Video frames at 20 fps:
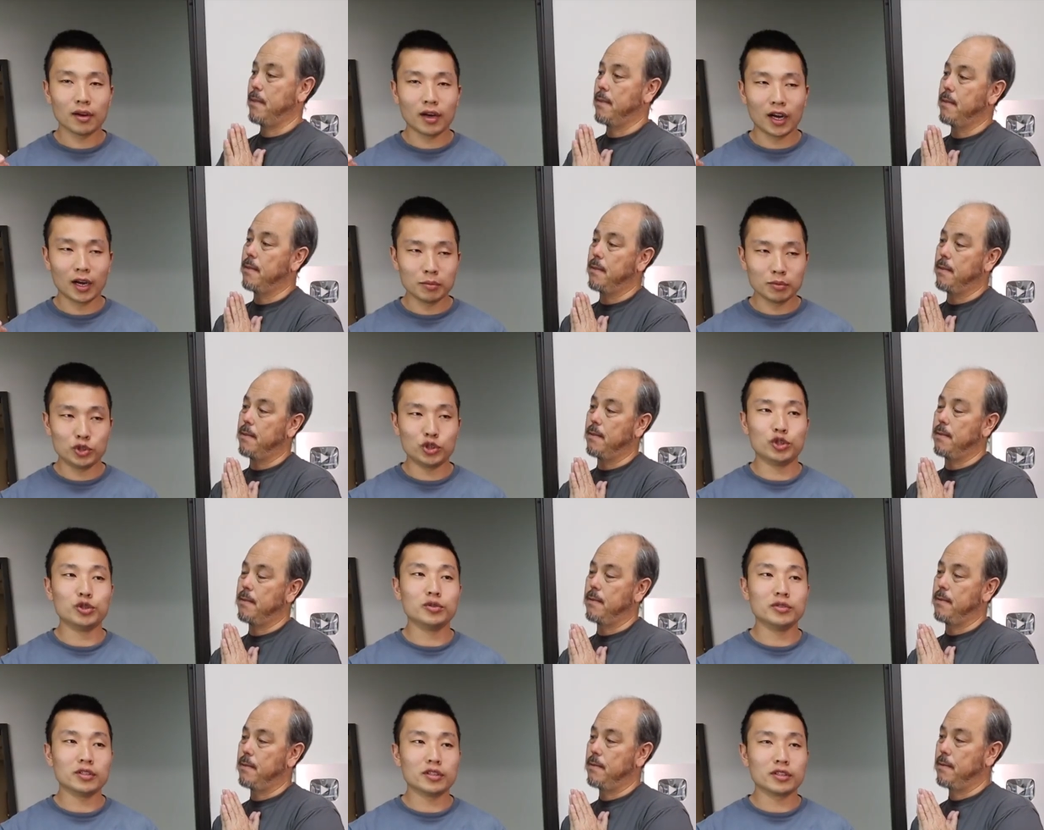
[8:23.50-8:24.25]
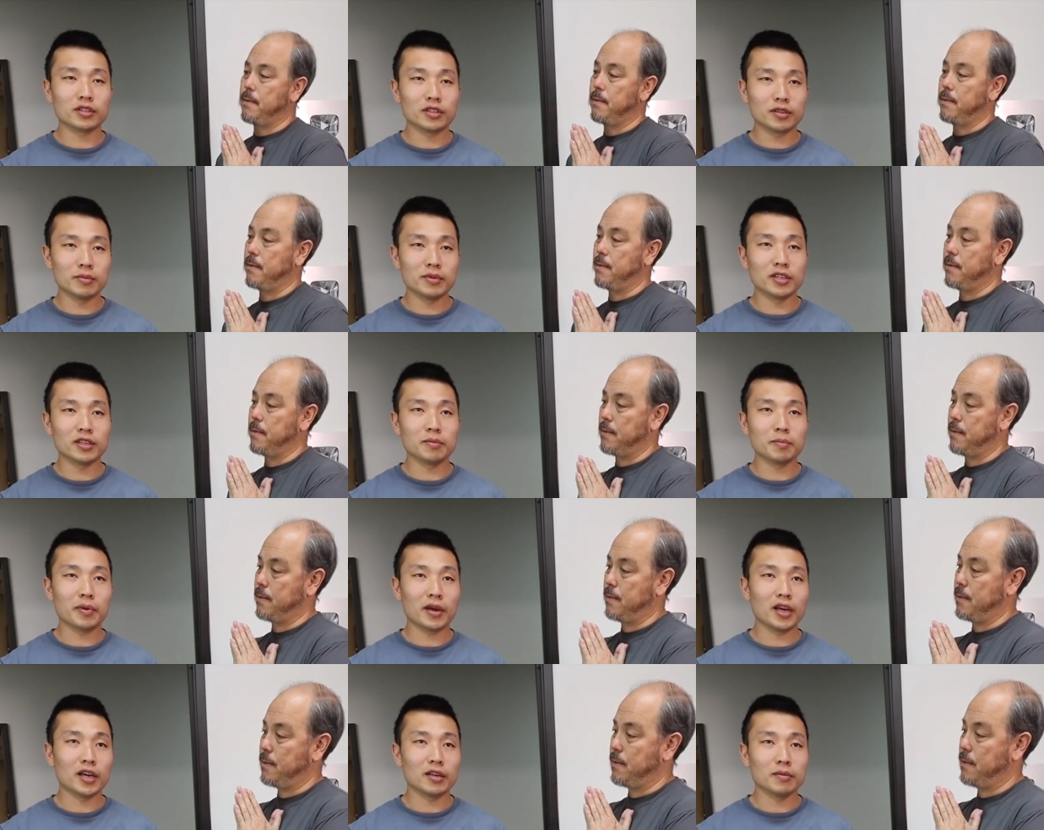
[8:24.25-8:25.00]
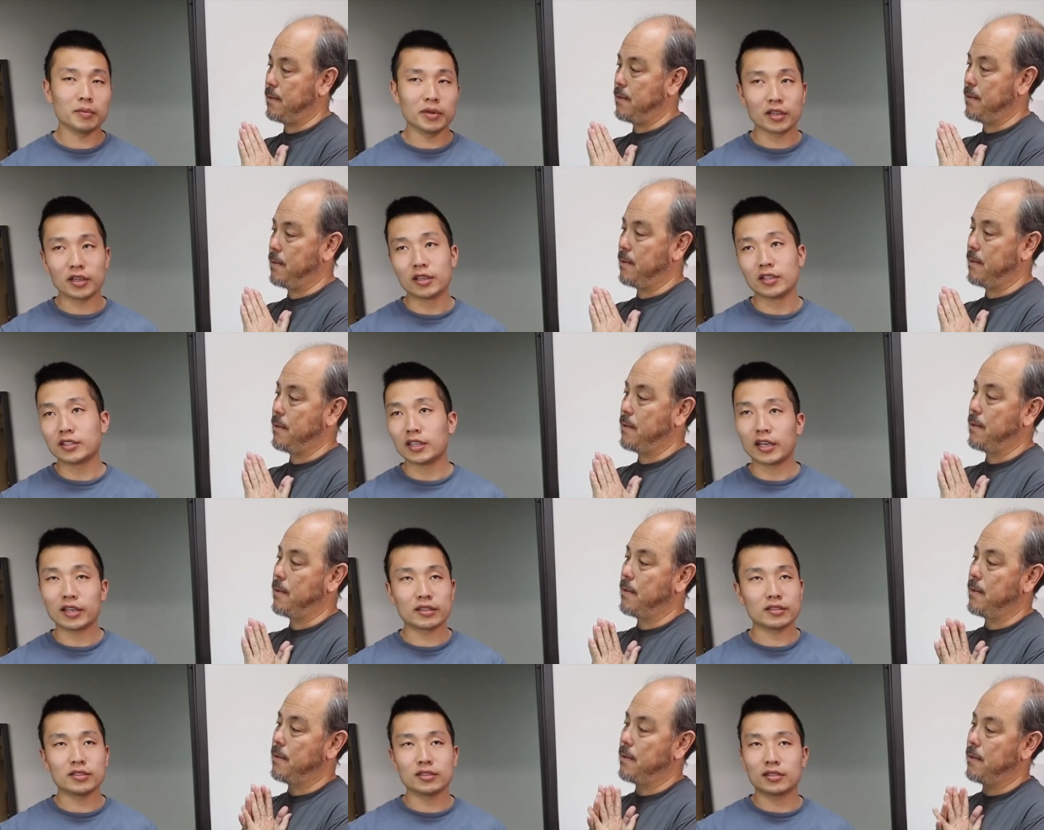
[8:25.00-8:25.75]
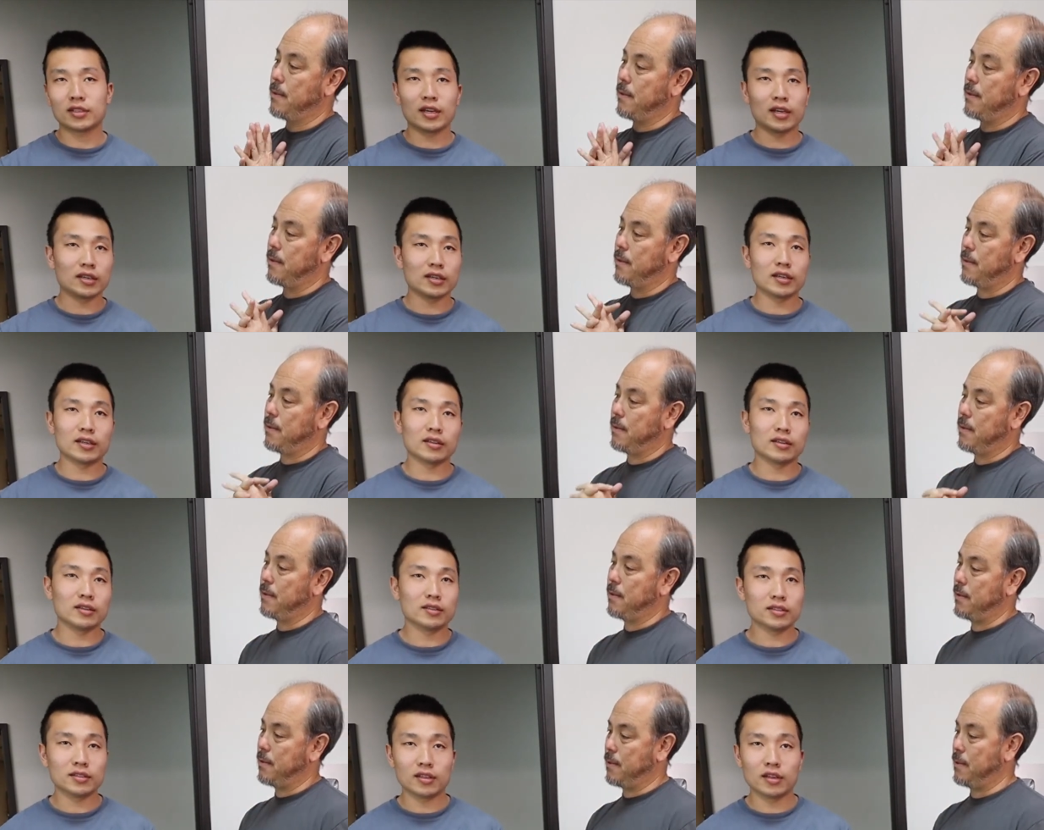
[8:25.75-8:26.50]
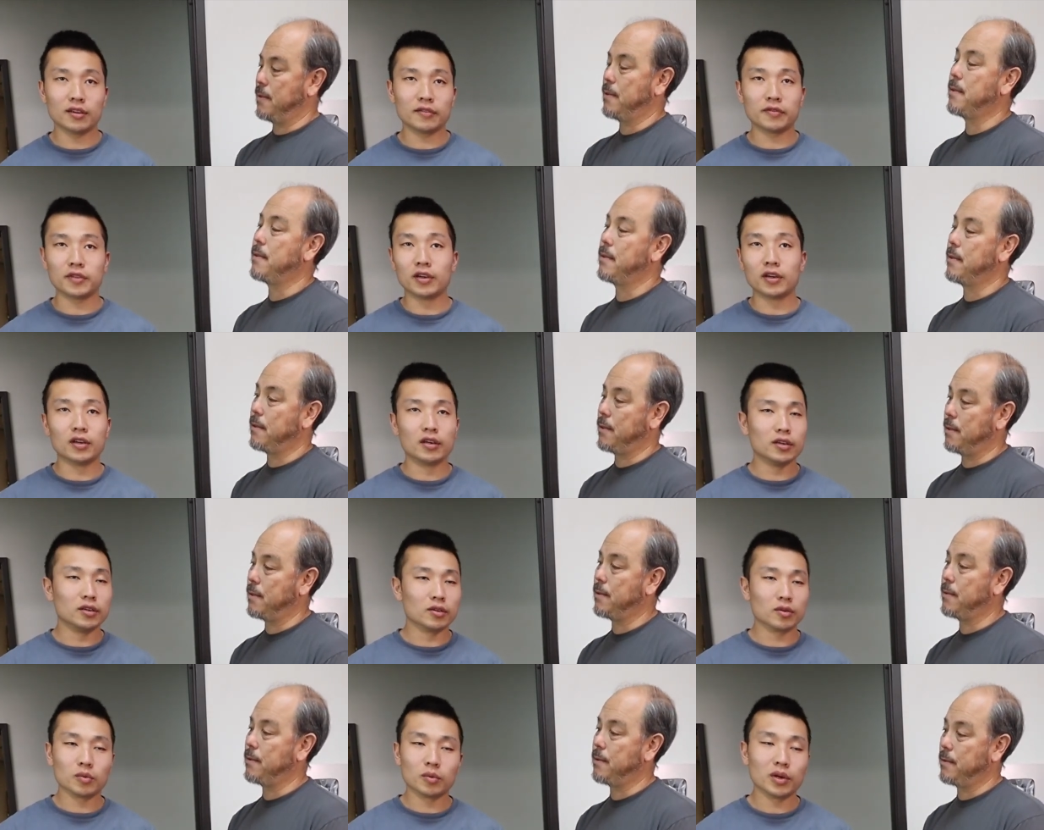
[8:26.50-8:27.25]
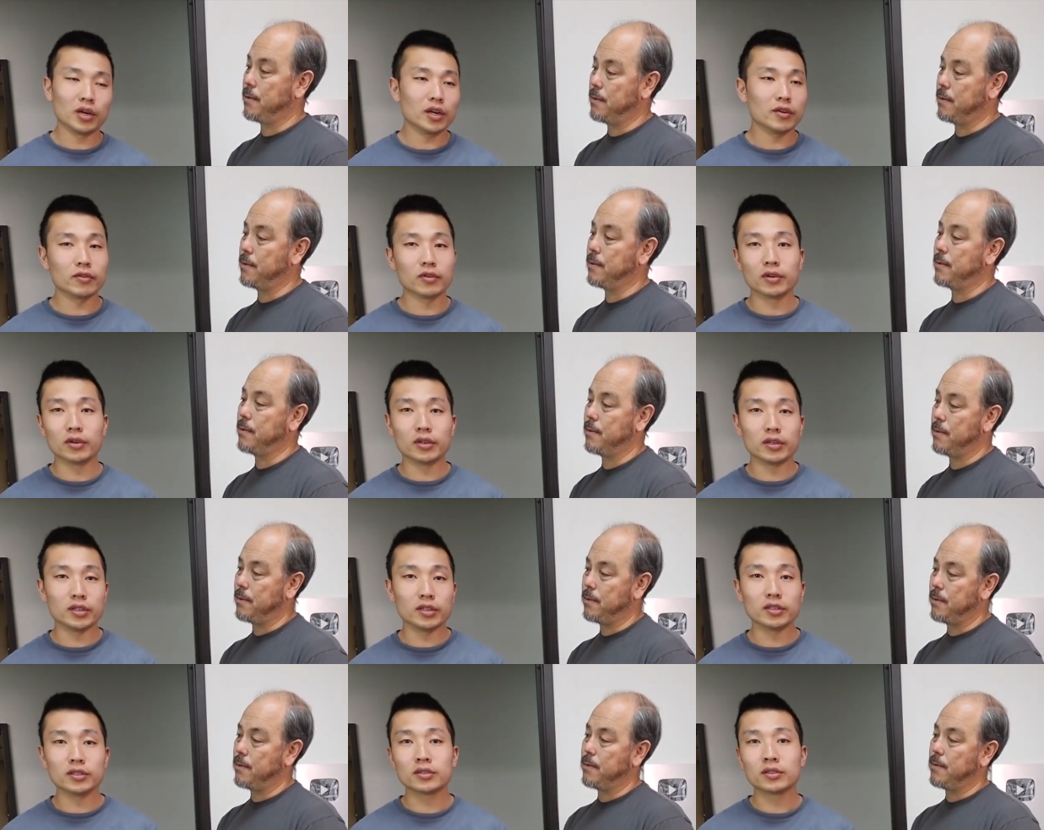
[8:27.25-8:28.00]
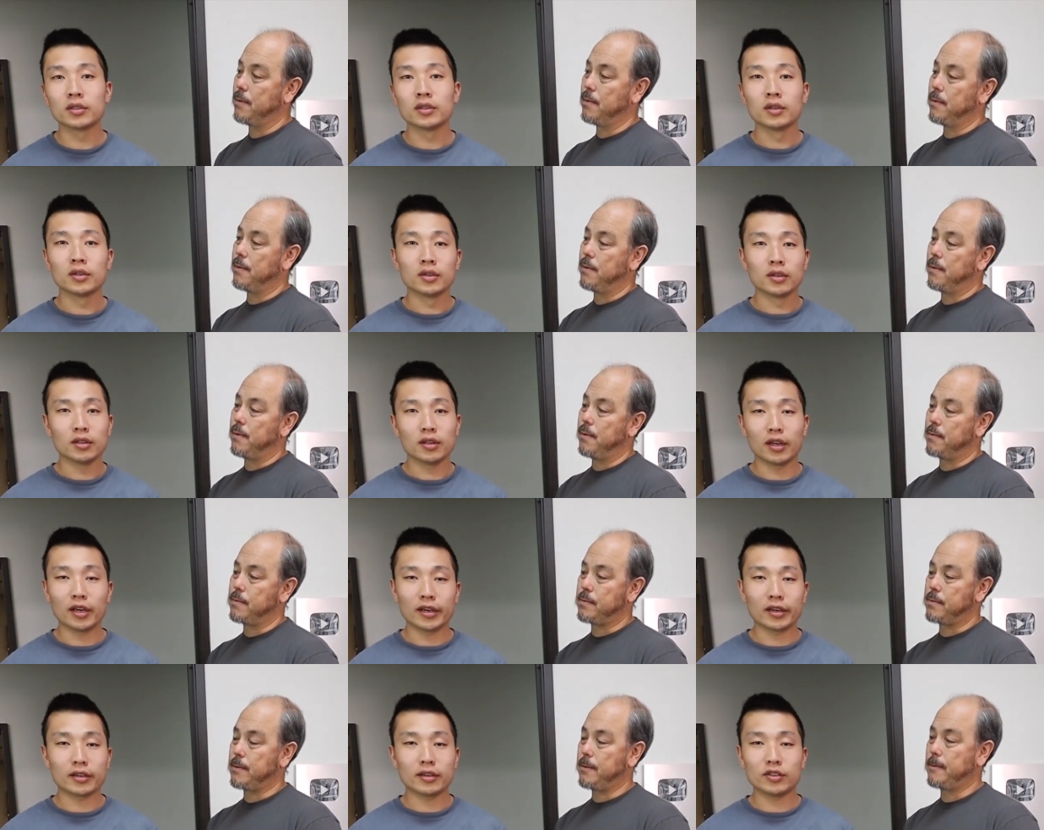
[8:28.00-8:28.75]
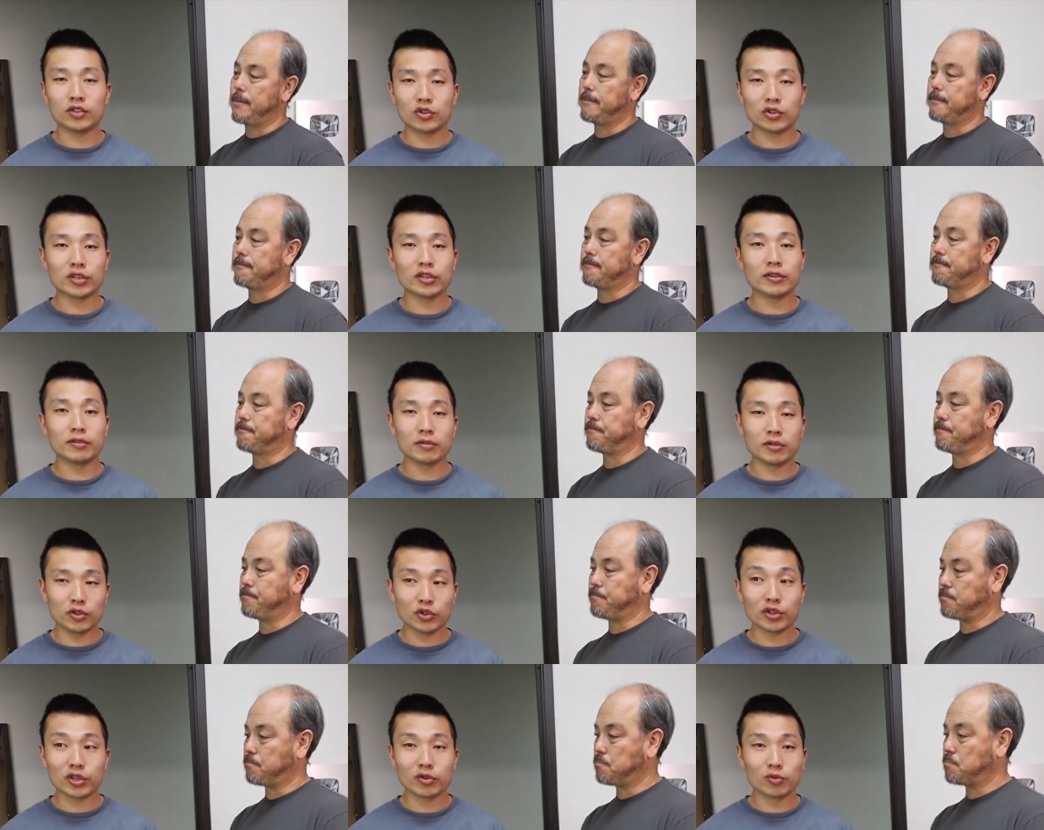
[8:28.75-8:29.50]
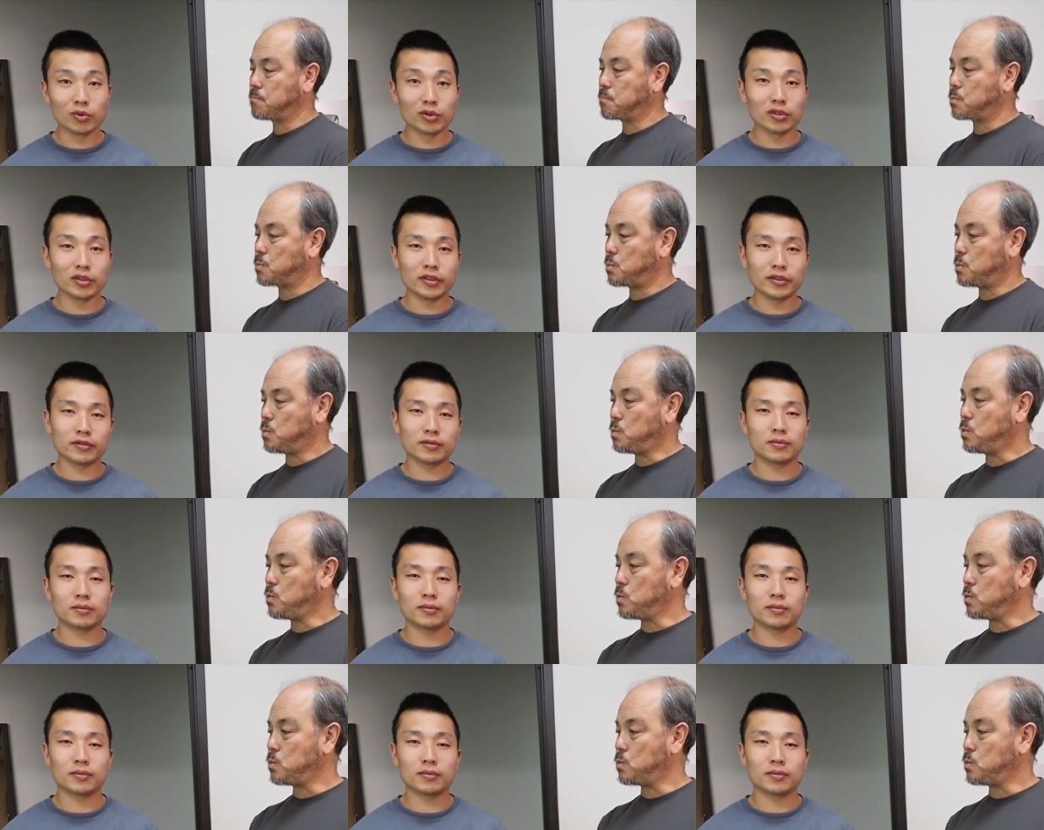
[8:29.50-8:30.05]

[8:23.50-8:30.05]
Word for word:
Speaker 1: I'm choosing to be in pain because I just got to get this stuff done or whatever it is. Like, you can really